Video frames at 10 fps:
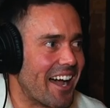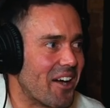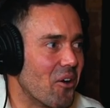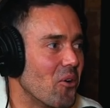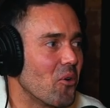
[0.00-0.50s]

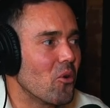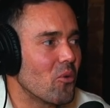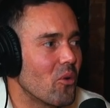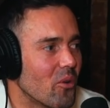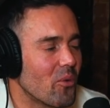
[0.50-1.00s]

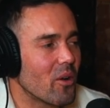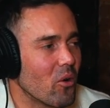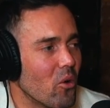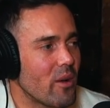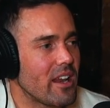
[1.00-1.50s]

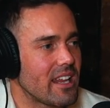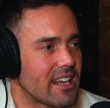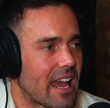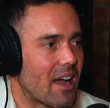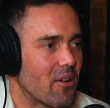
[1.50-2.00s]
All we need
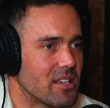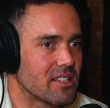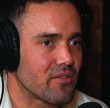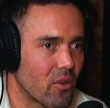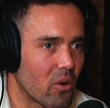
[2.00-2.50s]
now is
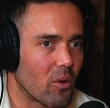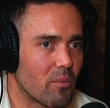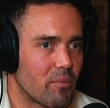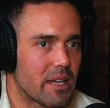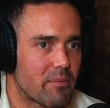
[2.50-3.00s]
for
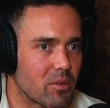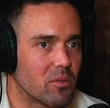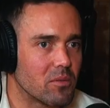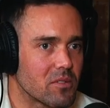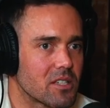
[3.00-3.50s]

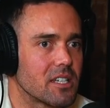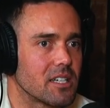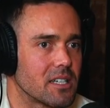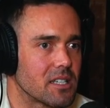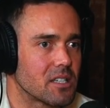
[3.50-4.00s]
people
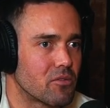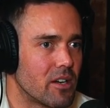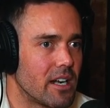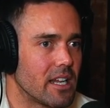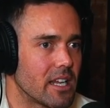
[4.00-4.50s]
to
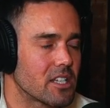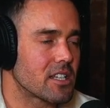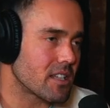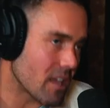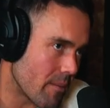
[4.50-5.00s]
really,
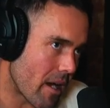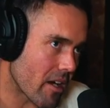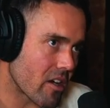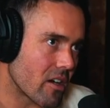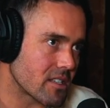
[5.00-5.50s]
because
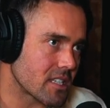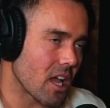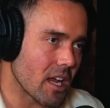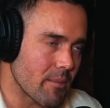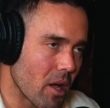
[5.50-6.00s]
America is
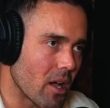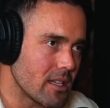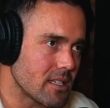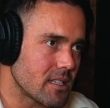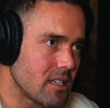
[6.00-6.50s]
slightly
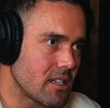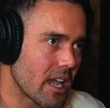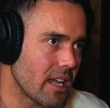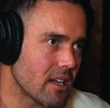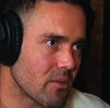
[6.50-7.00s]
behind the
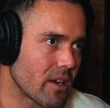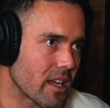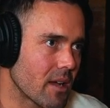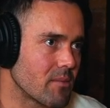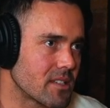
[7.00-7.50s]
UK when it
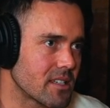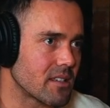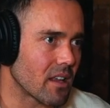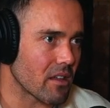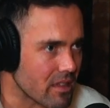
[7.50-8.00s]
comes to
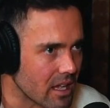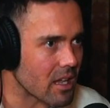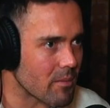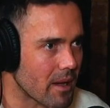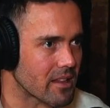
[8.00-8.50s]
like
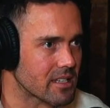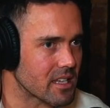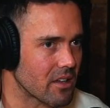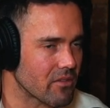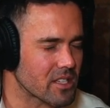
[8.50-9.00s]
thinking about this
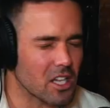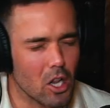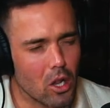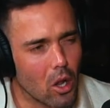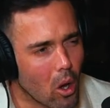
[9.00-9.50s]
stuff. There's a
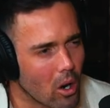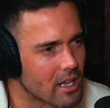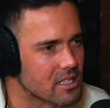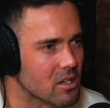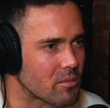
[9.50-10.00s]
lot
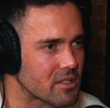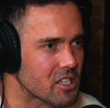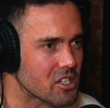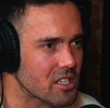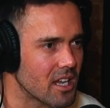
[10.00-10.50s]
less
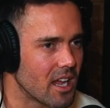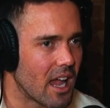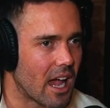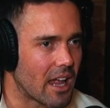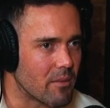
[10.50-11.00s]
competition,
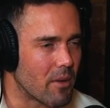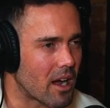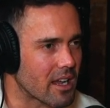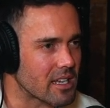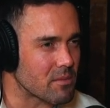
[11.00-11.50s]
and the
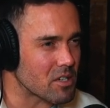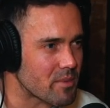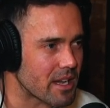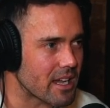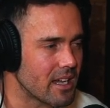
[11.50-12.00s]
market's much
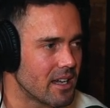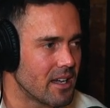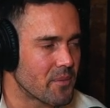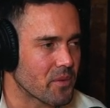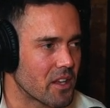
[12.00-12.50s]
bigger.
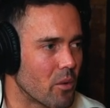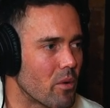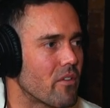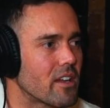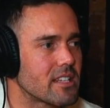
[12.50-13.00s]
You know,
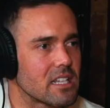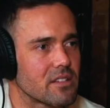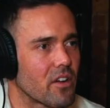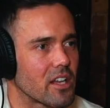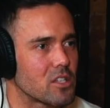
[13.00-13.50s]
we've
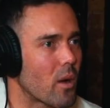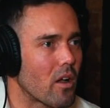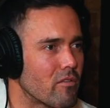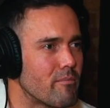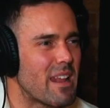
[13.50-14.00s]
identified
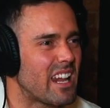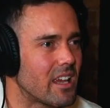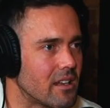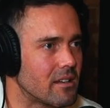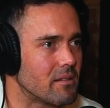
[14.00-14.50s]
12
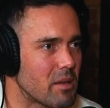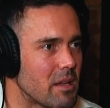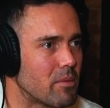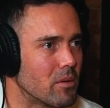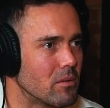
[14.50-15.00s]
million
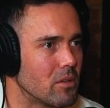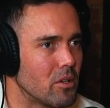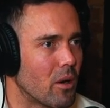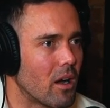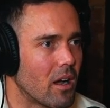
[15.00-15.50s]
people
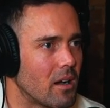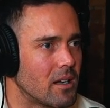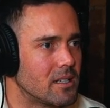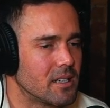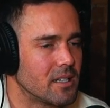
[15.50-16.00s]
who are,
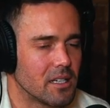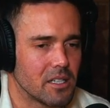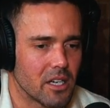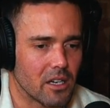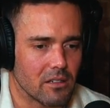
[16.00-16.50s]

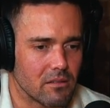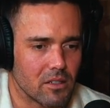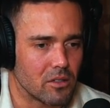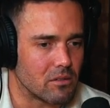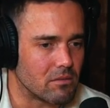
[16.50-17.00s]
you know,
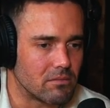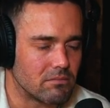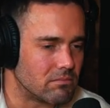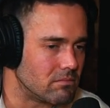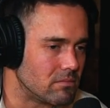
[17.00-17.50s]
who
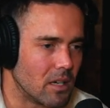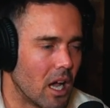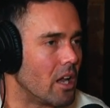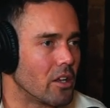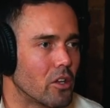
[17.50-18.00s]

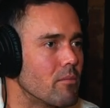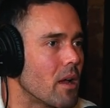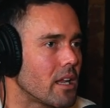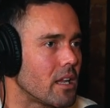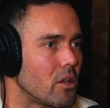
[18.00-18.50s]
earn good
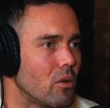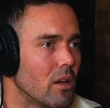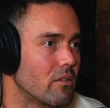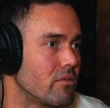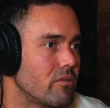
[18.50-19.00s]
money, who
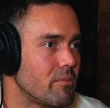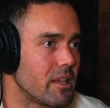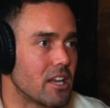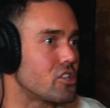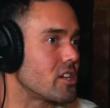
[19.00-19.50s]
have
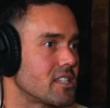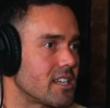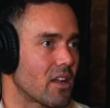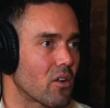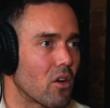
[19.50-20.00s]
been interested
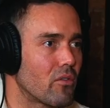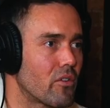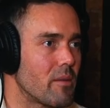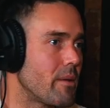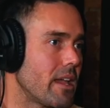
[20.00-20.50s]
in
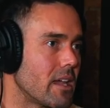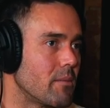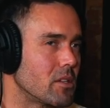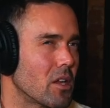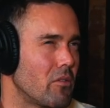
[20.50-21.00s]
alcohol-free beer
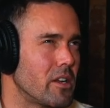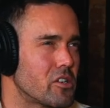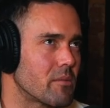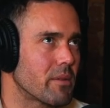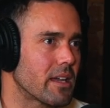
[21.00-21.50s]
but don't really
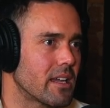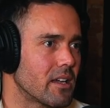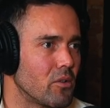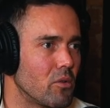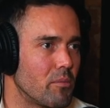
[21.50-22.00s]
drink beer,
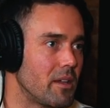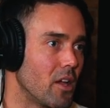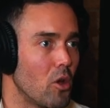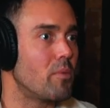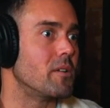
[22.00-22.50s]
who would be
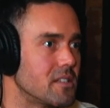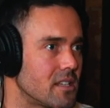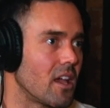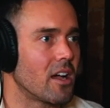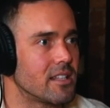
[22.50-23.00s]
open to
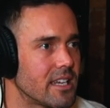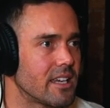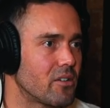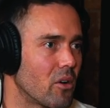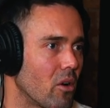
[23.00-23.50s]
the
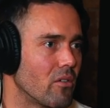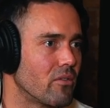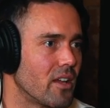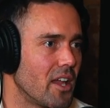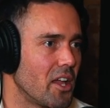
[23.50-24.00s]
idea
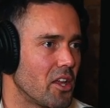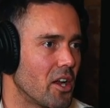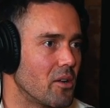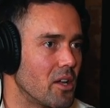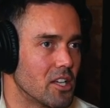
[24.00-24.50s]
of, you
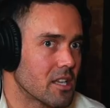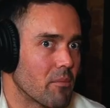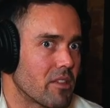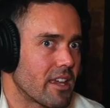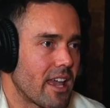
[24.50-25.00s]
know,
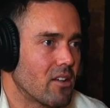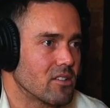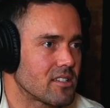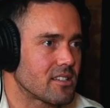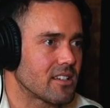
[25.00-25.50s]
something
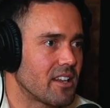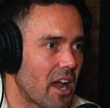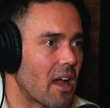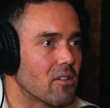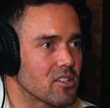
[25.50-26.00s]
else, you know,
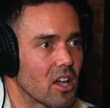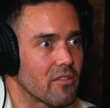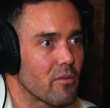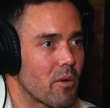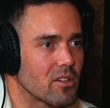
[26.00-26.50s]
outside
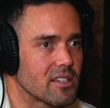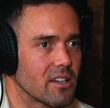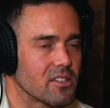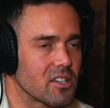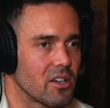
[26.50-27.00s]
of a
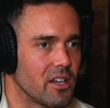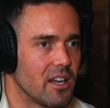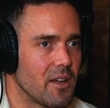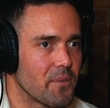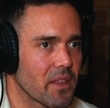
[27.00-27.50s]
mocktail. So
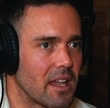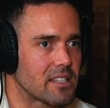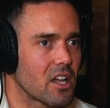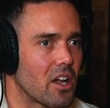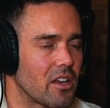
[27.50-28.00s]

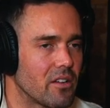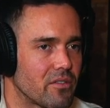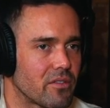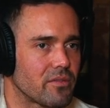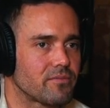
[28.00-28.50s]
it's kind
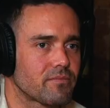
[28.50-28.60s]
of